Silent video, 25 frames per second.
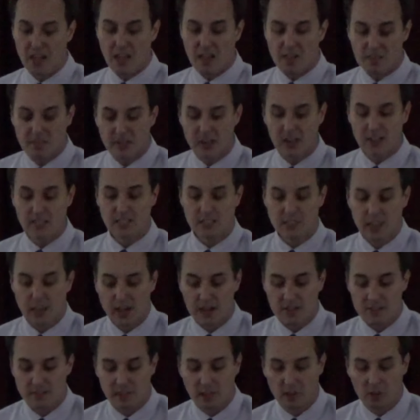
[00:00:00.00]
Thus
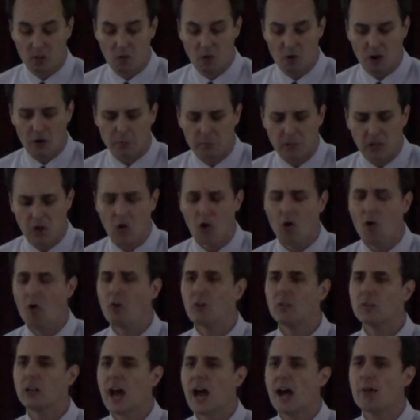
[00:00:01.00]
saith the Lord,
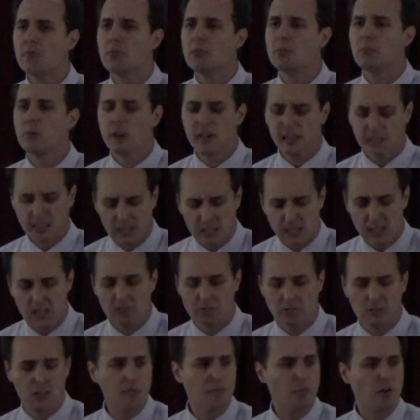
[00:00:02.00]
Behold, I will bring
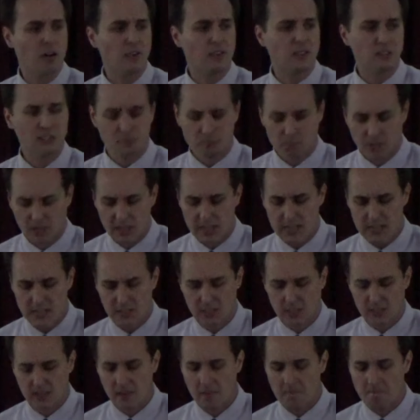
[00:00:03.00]
evil upon this
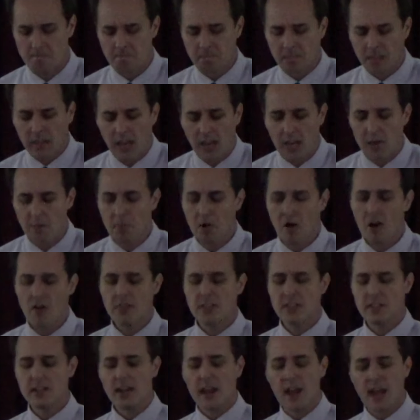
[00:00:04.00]
place, and upon
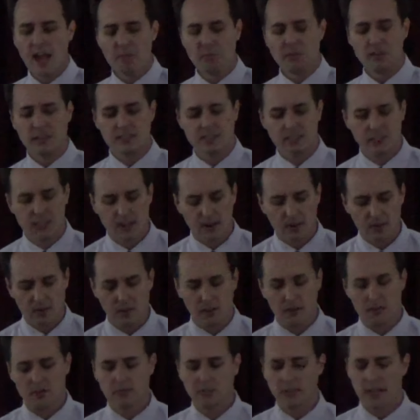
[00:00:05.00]
the inhabitants
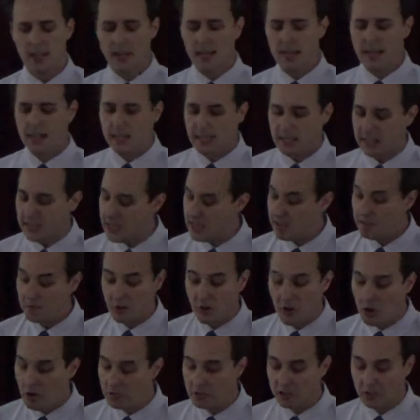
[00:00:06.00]
thereof, even
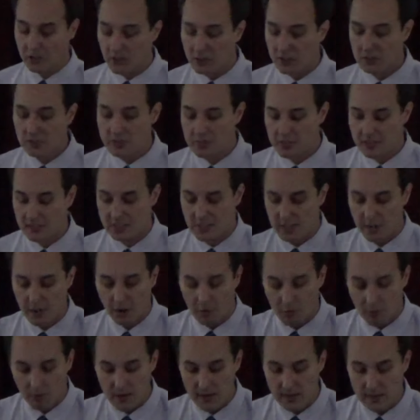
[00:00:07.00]
all the curses that
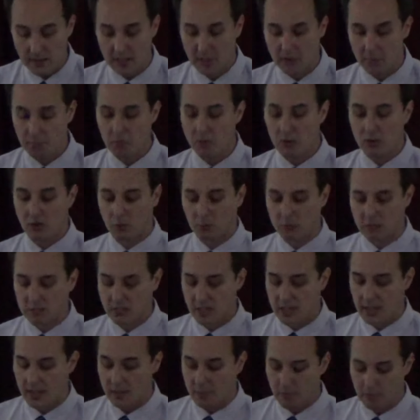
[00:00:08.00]
are written in the book which
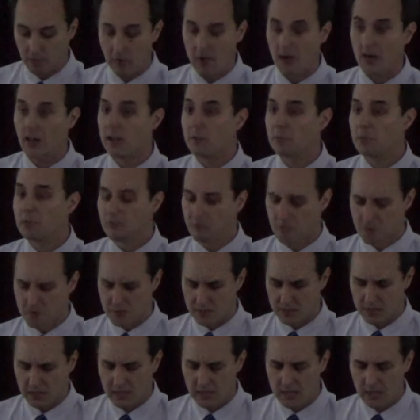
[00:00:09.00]
they have read before
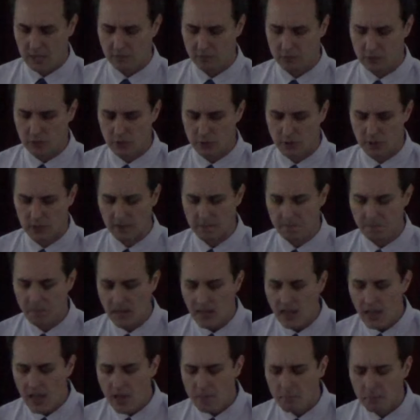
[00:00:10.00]
the king of Judah,
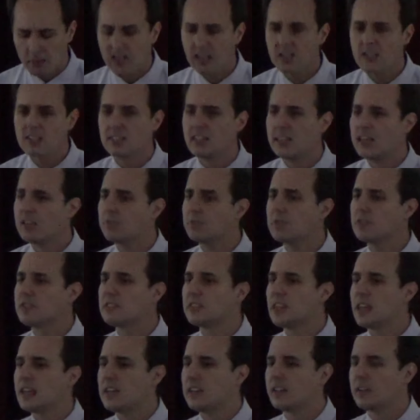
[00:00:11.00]
because they have
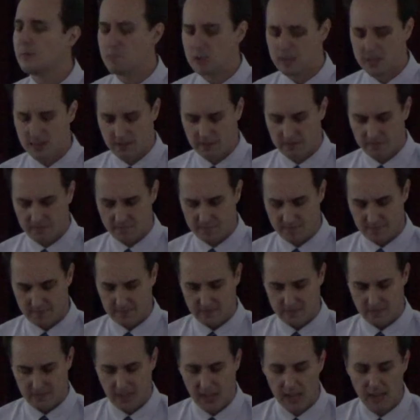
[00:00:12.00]
forsaken me,
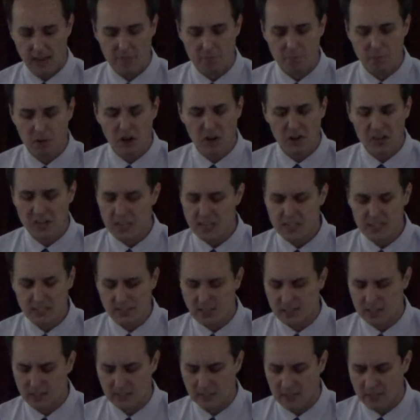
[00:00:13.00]
and have burned
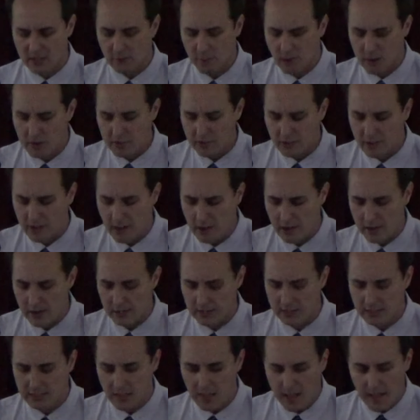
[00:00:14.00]
incense unto other
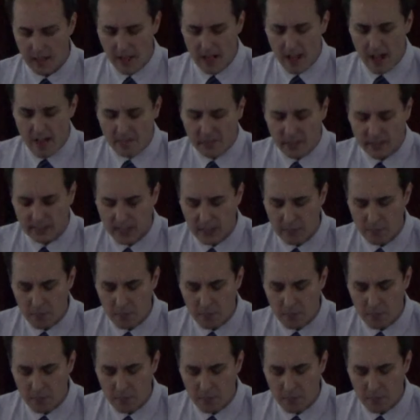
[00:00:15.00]
gods, that they